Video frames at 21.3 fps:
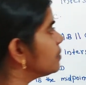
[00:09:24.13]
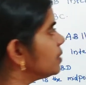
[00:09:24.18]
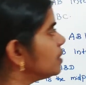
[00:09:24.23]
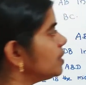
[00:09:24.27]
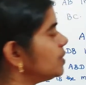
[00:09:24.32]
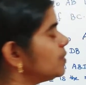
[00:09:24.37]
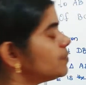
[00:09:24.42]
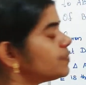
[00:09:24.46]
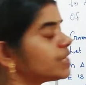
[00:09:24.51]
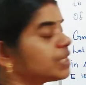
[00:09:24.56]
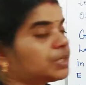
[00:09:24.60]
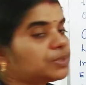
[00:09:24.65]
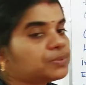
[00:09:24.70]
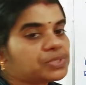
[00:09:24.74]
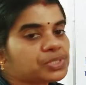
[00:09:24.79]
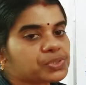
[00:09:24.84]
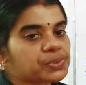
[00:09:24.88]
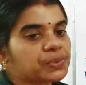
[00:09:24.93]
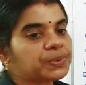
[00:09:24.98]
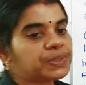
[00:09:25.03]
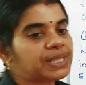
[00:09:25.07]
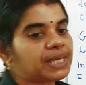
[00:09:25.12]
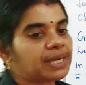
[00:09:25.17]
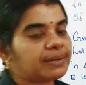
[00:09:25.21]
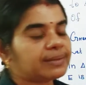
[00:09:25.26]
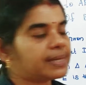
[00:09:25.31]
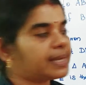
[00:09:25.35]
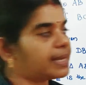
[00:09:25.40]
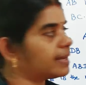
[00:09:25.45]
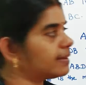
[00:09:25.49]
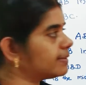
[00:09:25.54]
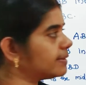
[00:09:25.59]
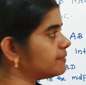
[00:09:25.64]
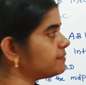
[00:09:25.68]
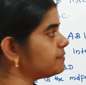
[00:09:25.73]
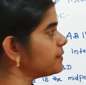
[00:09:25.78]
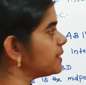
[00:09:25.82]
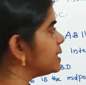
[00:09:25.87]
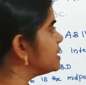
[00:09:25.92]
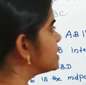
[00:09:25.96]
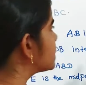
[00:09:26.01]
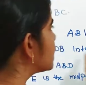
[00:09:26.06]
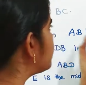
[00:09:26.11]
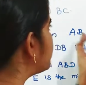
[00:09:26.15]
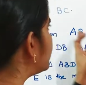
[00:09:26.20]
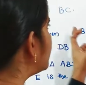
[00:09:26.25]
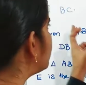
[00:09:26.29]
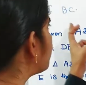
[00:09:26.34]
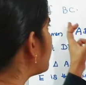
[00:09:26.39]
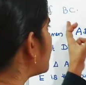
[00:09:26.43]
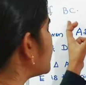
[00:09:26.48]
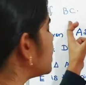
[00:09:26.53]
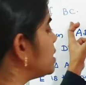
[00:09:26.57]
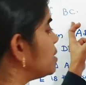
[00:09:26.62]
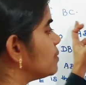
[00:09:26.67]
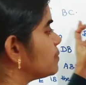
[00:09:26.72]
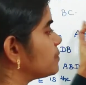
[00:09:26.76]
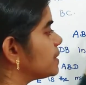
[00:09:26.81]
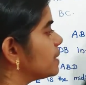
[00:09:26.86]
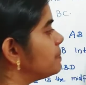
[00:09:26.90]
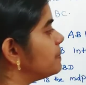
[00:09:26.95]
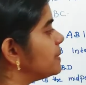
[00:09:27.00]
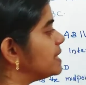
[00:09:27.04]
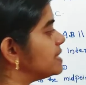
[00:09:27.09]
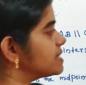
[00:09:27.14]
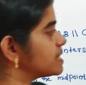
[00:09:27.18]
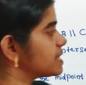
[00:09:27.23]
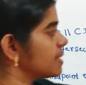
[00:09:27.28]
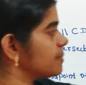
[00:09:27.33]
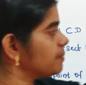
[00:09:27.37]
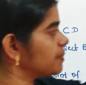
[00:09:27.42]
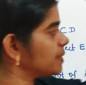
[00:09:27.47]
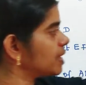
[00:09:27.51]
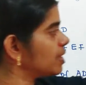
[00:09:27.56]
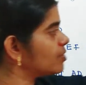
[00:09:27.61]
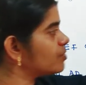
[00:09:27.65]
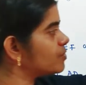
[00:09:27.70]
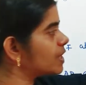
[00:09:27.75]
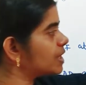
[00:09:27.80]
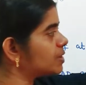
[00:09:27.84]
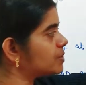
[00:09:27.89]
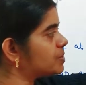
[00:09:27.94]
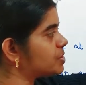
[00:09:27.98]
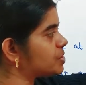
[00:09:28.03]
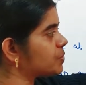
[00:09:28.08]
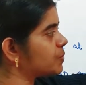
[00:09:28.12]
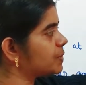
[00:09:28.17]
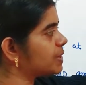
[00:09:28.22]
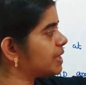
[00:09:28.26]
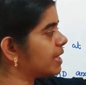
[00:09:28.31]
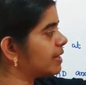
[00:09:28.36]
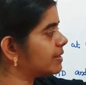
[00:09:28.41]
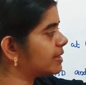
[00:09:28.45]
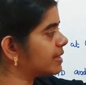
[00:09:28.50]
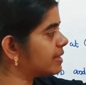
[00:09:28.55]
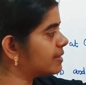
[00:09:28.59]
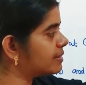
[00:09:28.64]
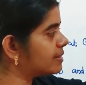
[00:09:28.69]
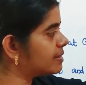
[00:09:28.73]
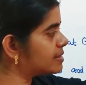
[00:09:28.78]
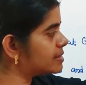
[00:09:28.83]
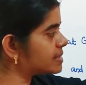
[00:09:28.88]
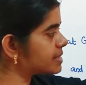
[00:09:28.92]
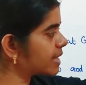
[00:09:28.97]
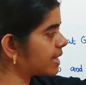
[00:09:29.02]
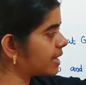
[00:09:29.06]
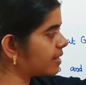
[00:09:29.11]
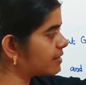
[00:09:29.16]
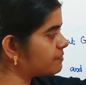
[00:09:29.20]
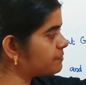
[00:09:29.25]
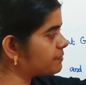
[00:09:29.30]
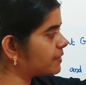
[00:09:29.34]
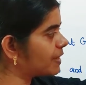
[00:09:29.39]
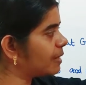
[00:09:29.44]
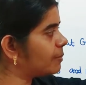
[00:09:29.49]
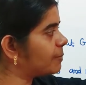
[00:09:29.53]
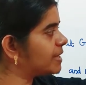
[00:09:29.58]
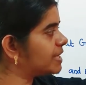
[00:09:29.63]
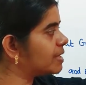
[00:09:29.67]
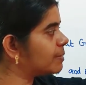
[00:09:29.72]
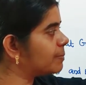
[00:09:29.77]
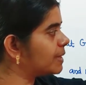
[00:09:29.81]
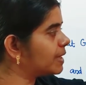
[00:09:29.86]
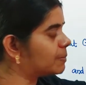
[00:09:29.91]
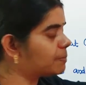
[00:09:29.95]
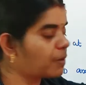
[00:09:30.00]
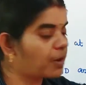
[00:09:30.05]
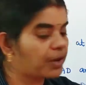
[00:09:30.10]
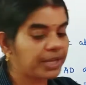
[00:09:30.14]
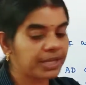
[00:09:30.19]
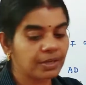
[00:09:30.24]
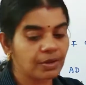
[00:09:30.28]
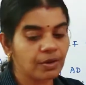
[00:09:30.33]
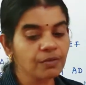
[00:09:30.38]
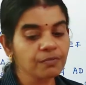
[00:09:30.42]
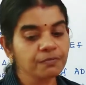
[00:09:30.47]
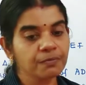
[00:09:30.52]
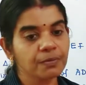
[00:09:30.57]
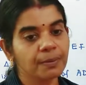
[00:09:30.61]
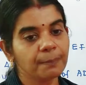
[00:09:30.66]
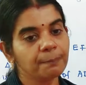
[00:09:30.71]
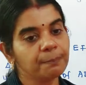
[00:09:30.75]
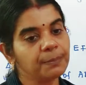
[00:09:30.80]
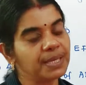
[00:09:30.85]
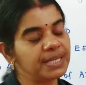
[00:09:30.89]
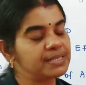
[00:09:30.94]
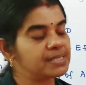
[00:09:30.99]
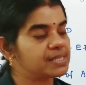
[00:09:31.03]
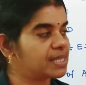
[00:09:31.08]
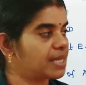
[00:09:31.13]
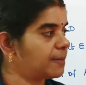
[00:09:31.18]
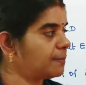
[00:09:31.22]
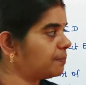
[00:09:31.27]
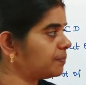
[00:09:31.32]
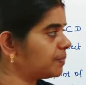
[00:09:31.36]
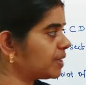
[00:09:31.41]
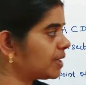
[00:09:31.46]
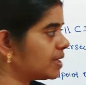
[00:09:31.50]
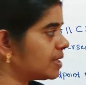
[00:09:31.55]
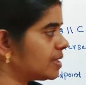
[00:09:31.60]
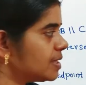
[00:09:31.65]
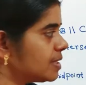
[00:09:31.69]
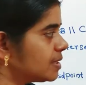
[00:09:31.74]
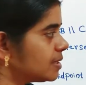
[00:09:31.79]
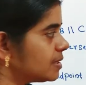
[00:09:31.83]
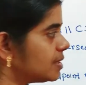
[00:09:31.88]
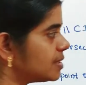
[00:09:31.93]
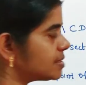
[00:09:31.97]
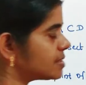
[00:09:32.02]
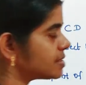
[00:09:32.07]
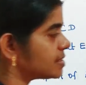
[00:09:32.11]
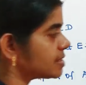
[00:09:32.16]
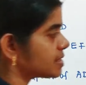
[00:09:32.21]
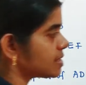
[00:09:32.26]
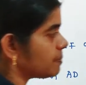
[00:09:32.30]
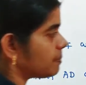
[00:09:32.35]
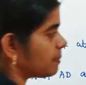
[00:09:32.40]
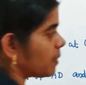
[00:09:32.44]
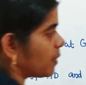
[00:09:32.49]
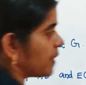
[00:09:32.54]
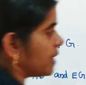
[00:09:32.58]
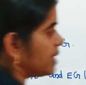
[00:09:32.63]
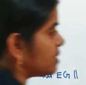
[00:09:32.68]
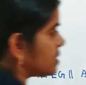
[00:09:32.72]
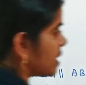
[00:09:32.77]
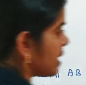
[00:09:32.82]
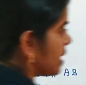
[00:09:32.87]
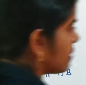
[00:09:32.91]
You want to show that F is the midpoint of the BC. You want to show that this F will be the midpoint of BC. This is the point